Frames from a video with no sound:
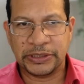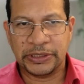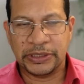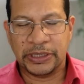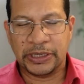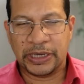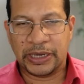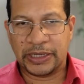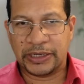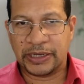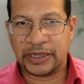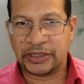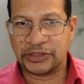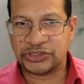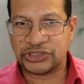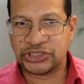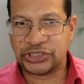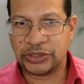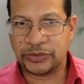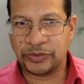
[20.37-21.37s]
And I'll
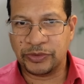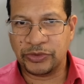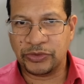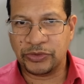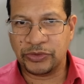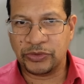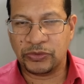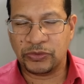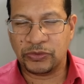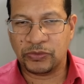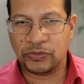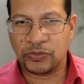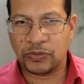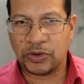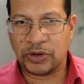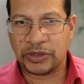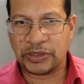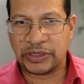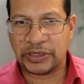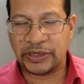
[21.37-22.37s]
share with you
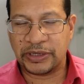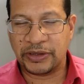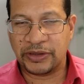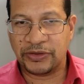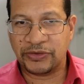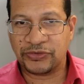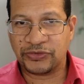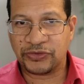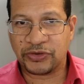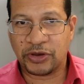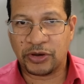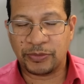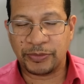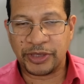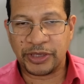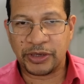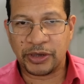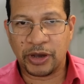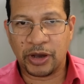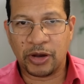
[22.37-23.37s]
what is
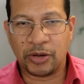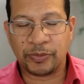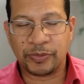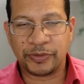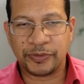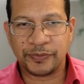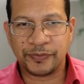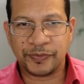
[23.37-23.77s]
coming up.